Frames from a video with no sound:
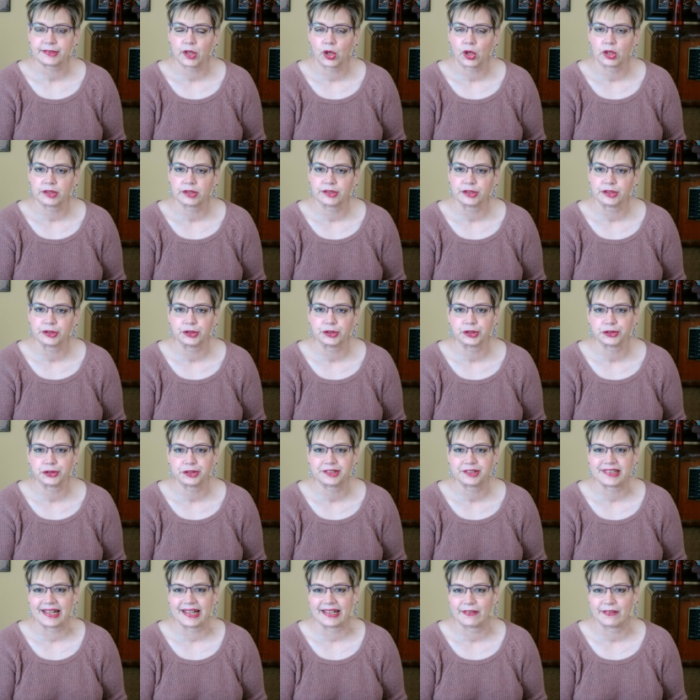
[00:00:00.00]
on New Year's
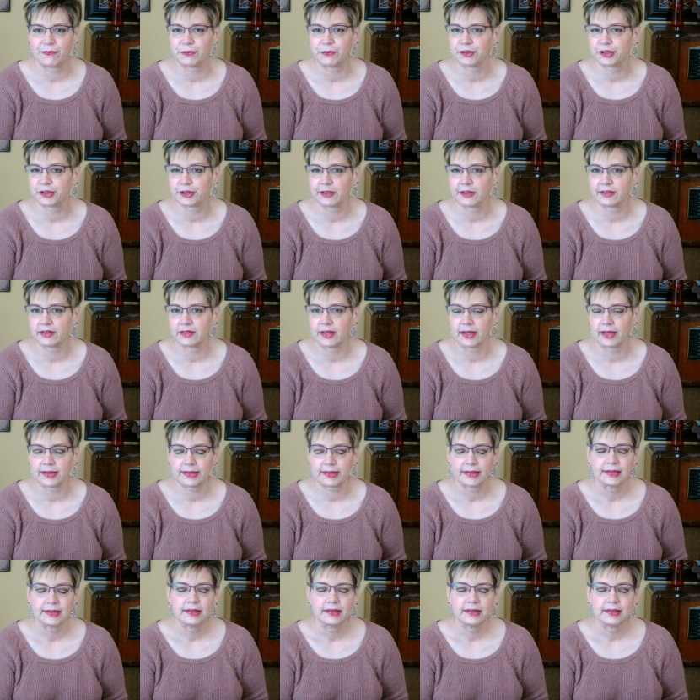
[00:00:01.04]
Day for good luck.